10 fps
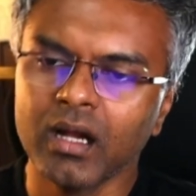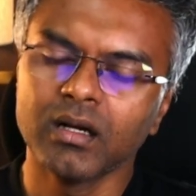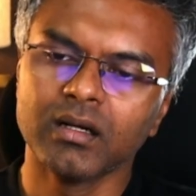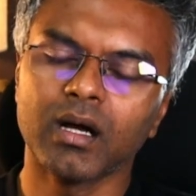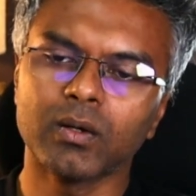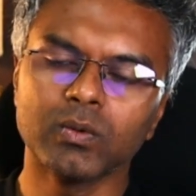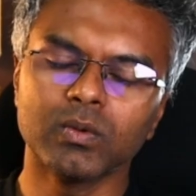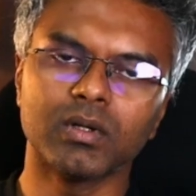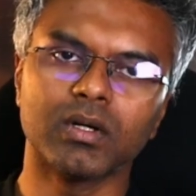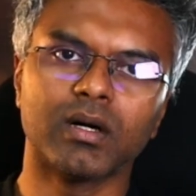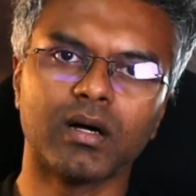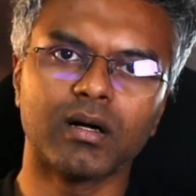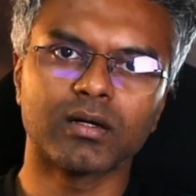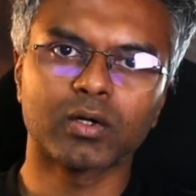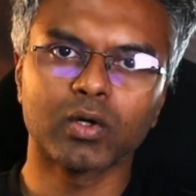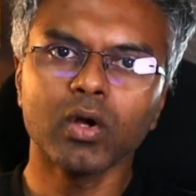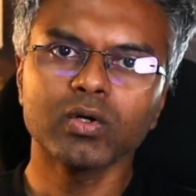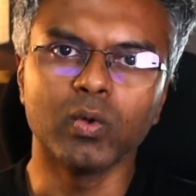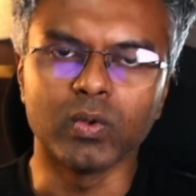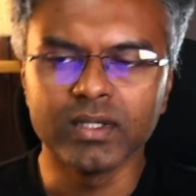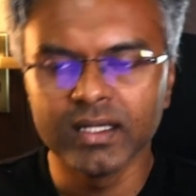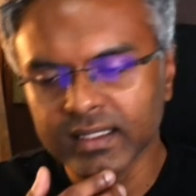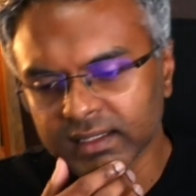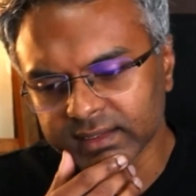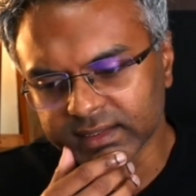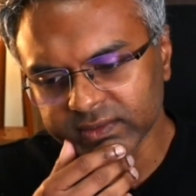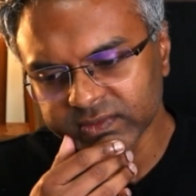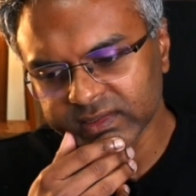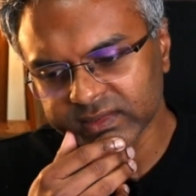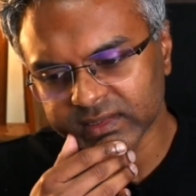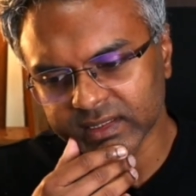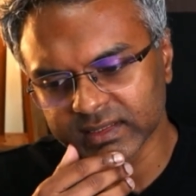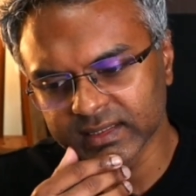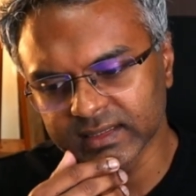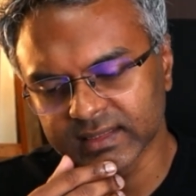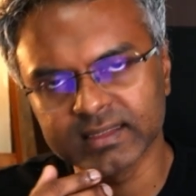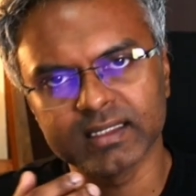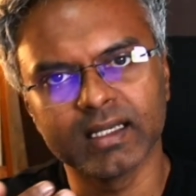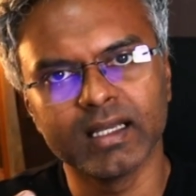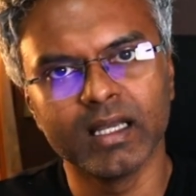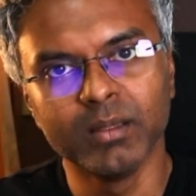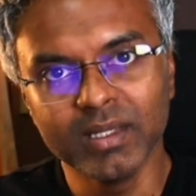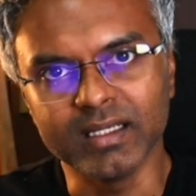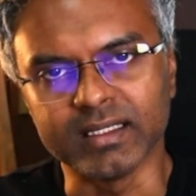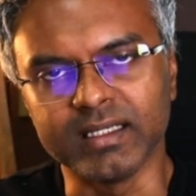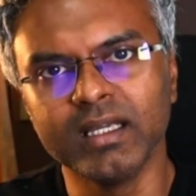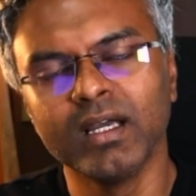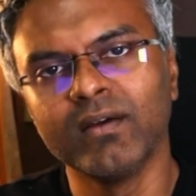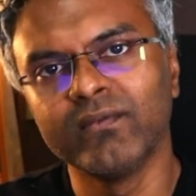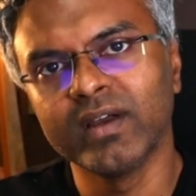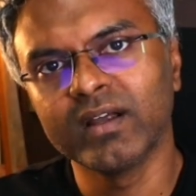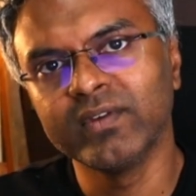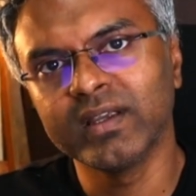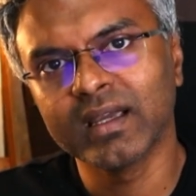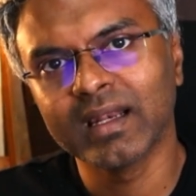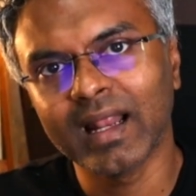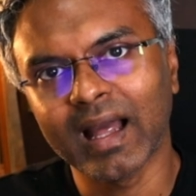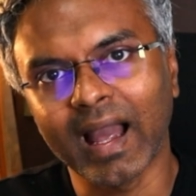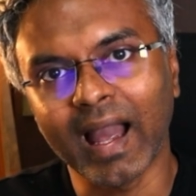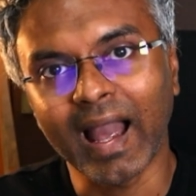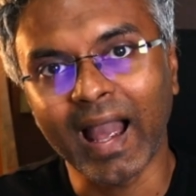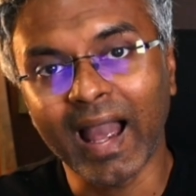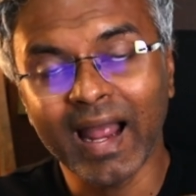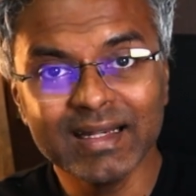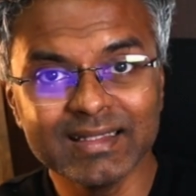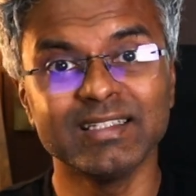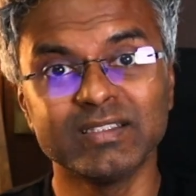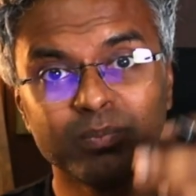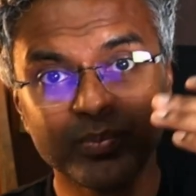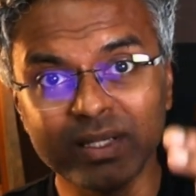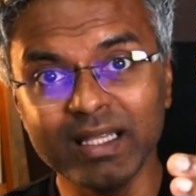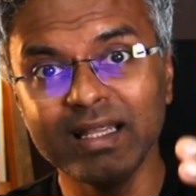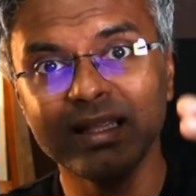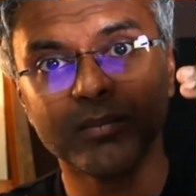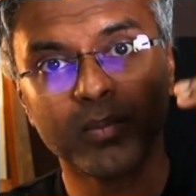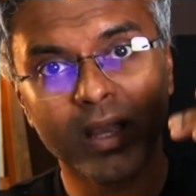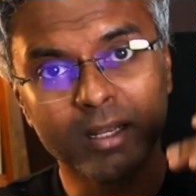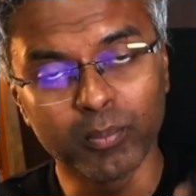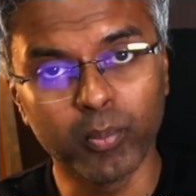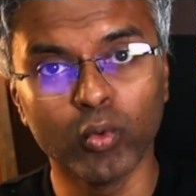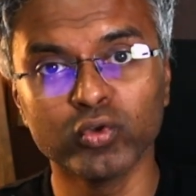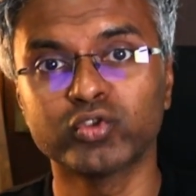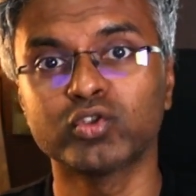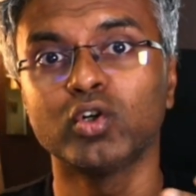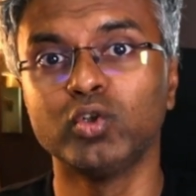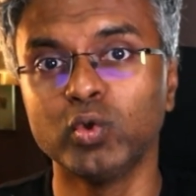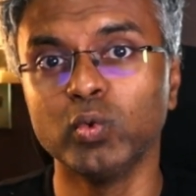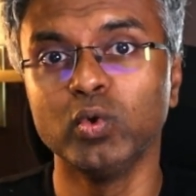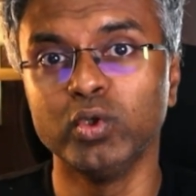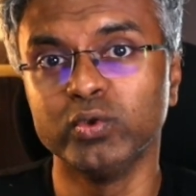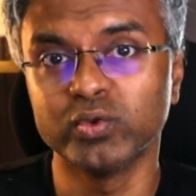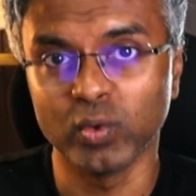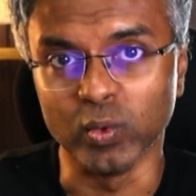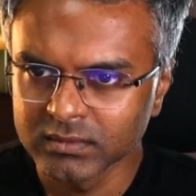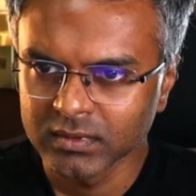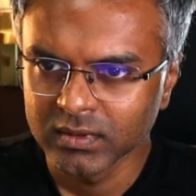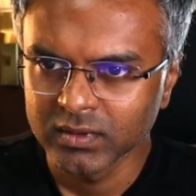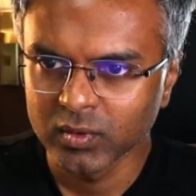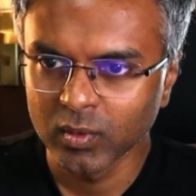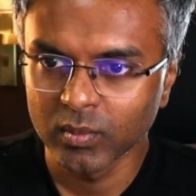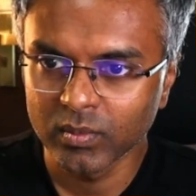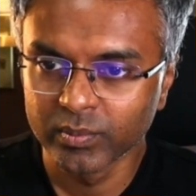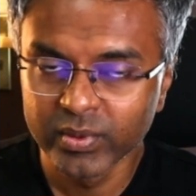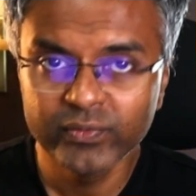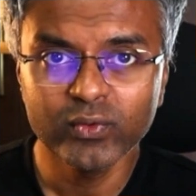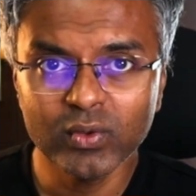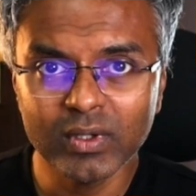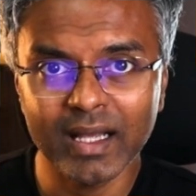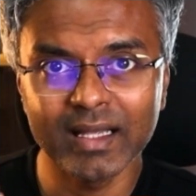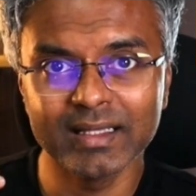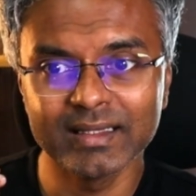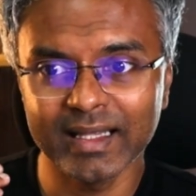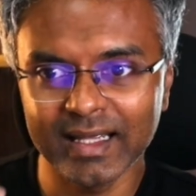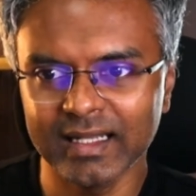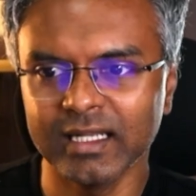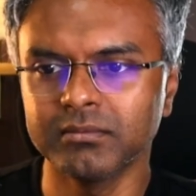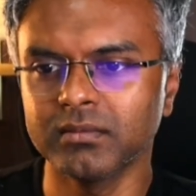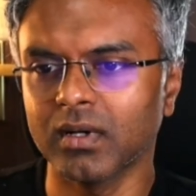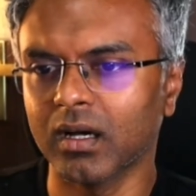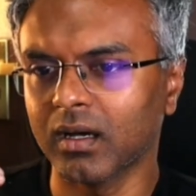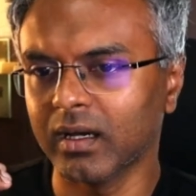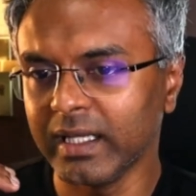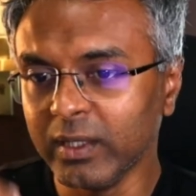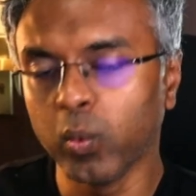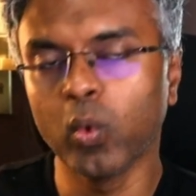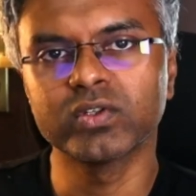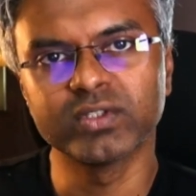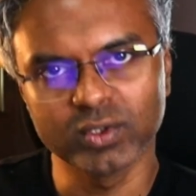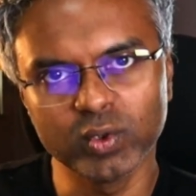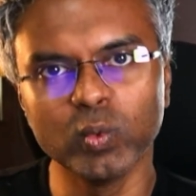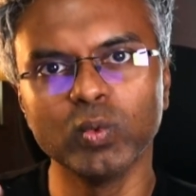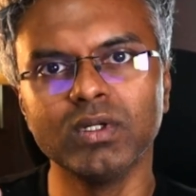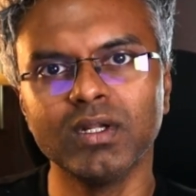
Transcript: Now, Claude Code gives us this ability where we can add these pre and post tool use hooks. So before the LLM evokes a tool